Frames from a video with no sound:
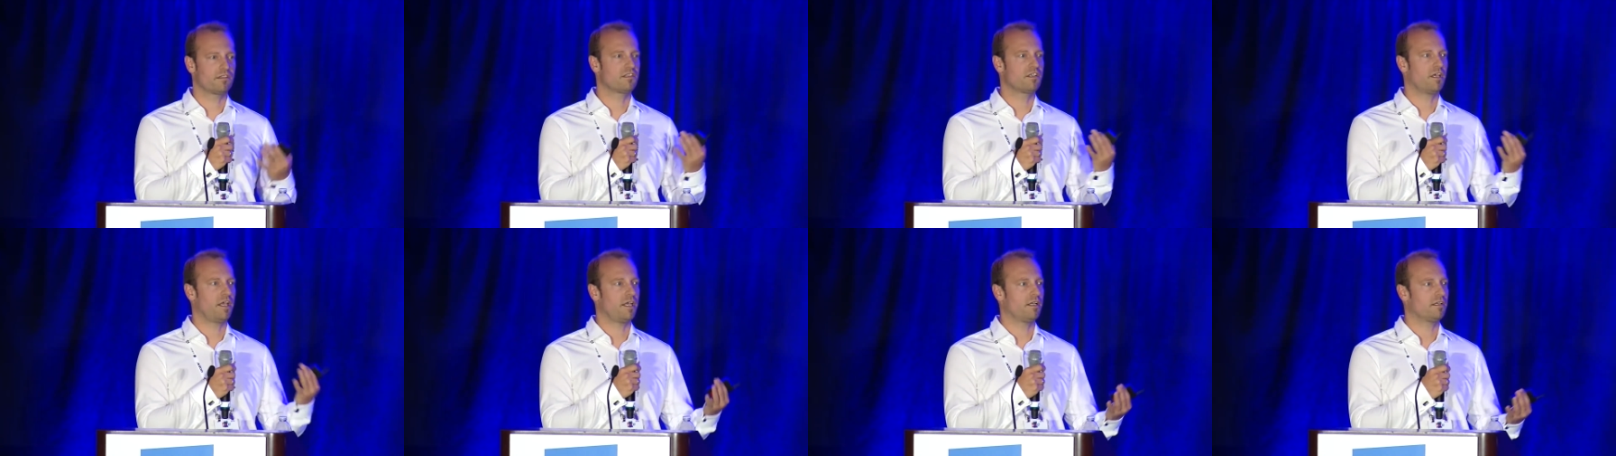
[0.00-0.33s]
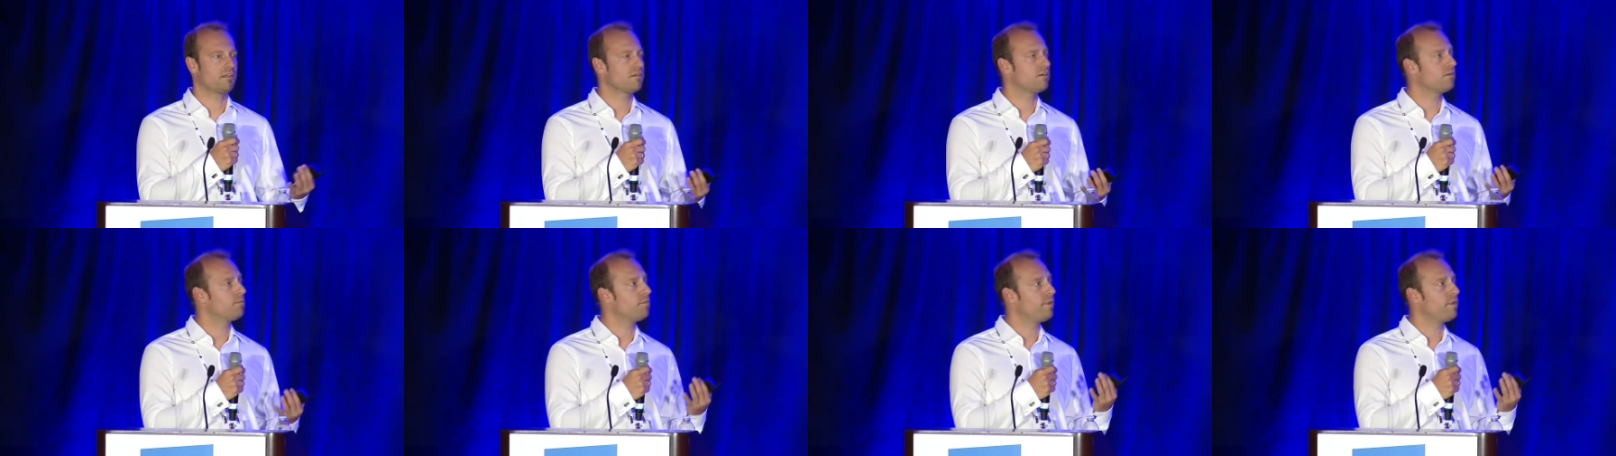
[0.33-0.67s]

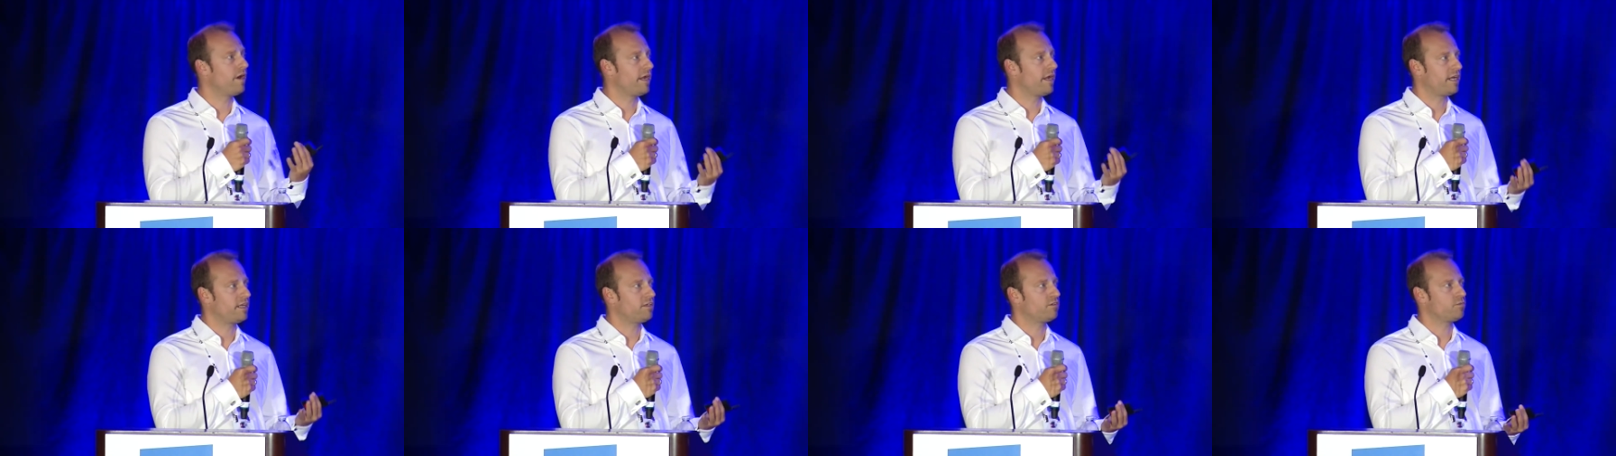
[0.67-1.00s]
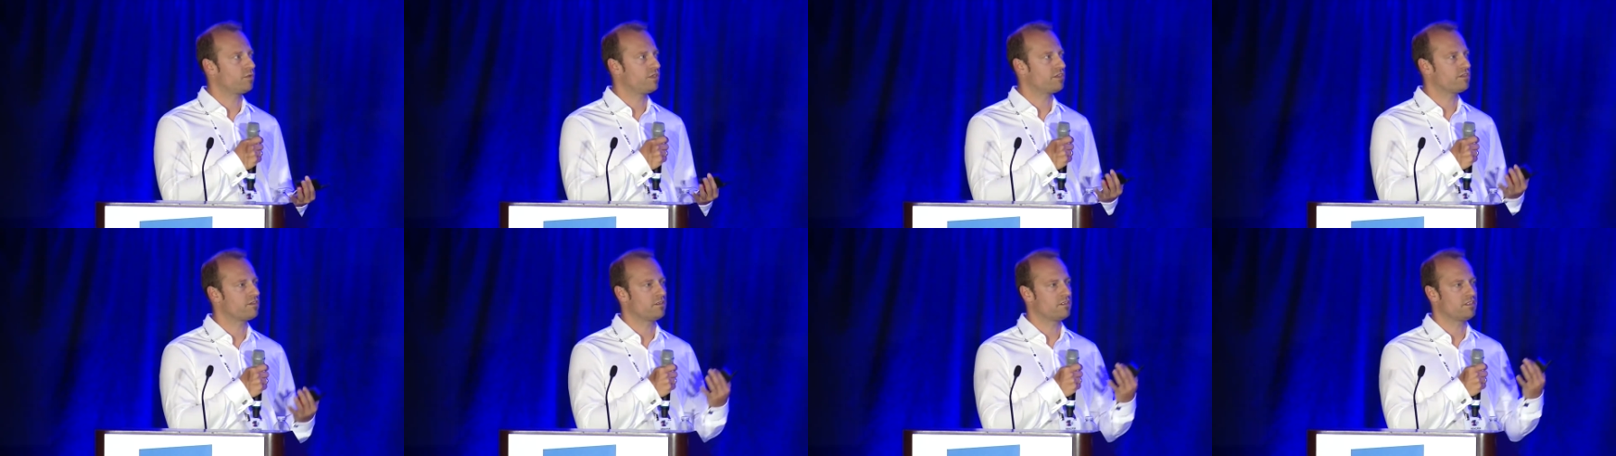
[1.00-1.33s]
side combined
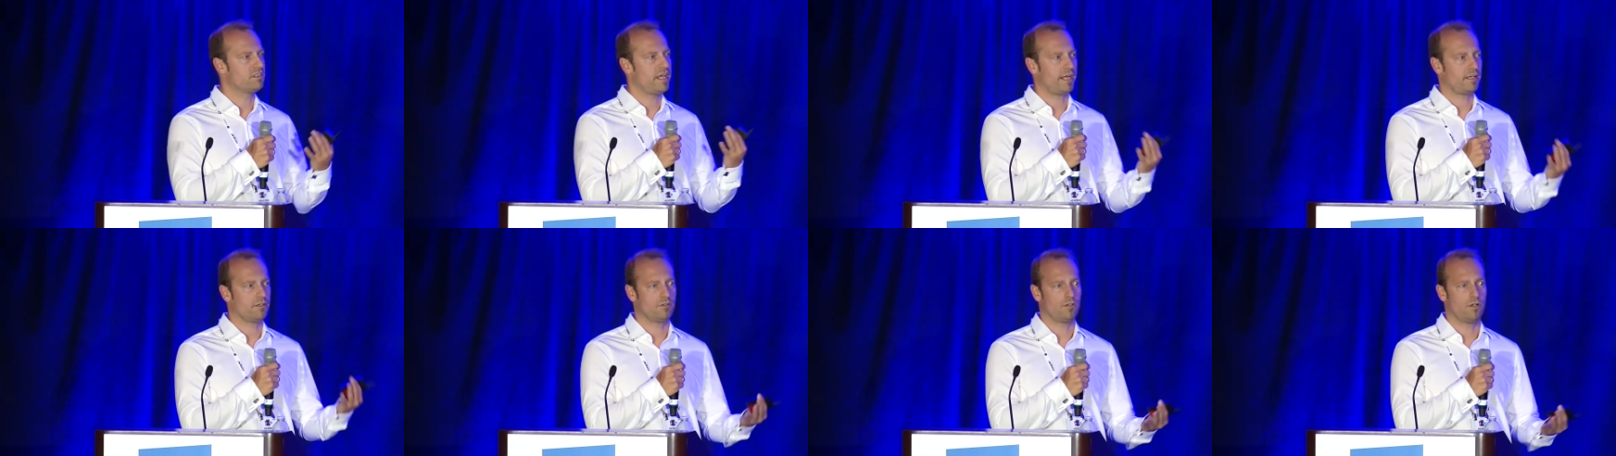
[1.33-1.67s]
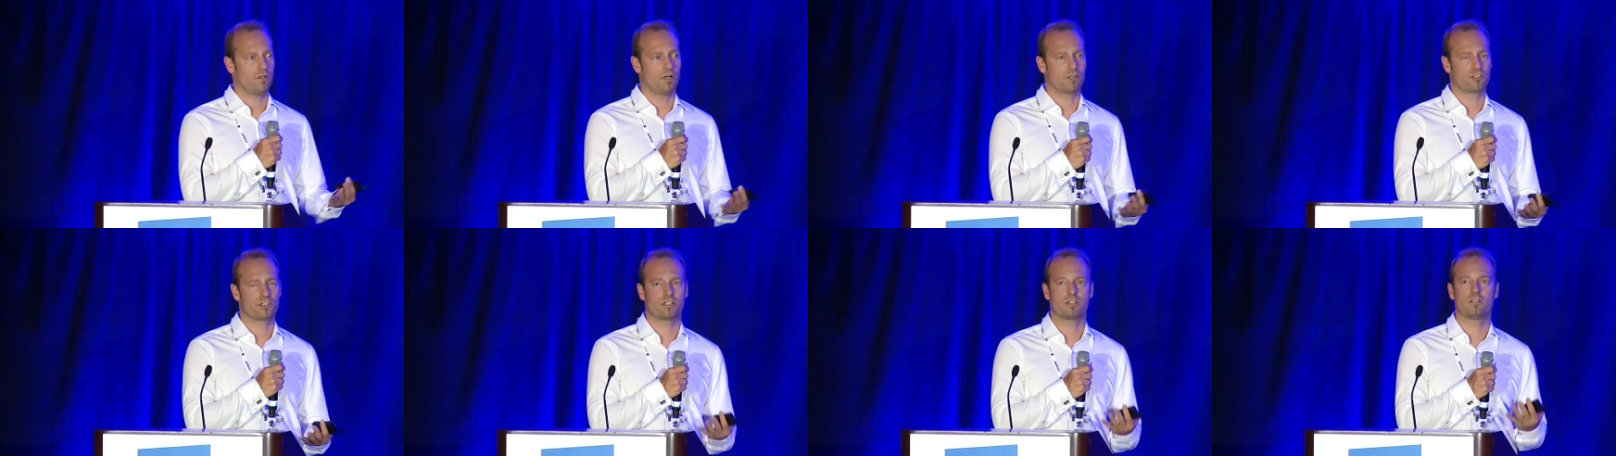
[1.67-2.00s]
with the
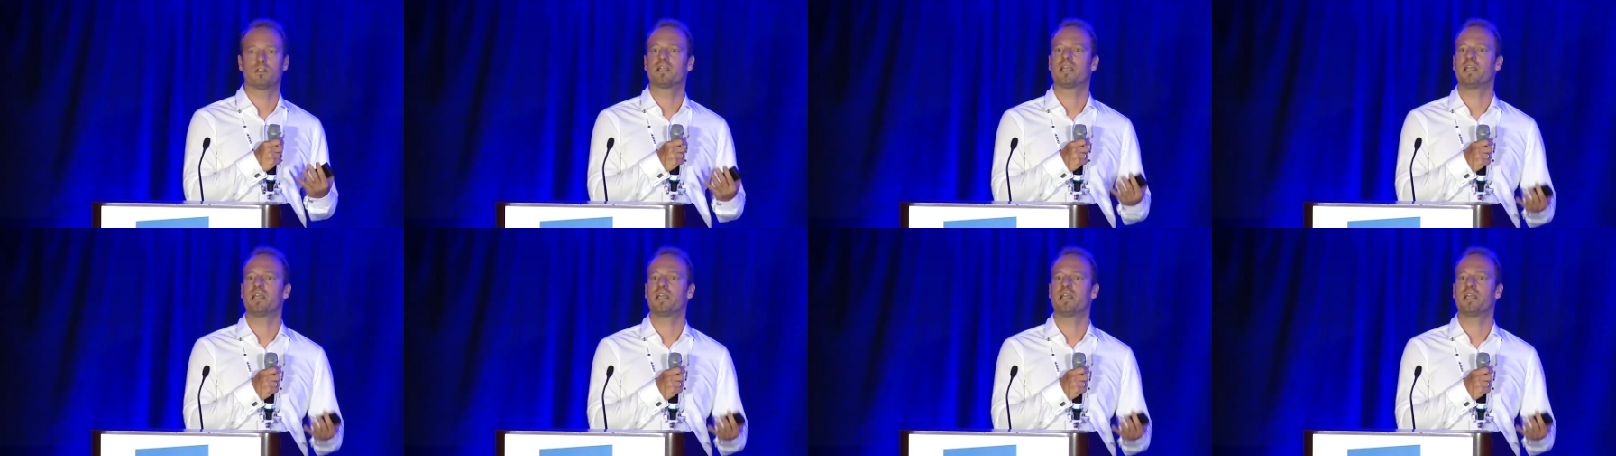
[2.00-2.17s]
technological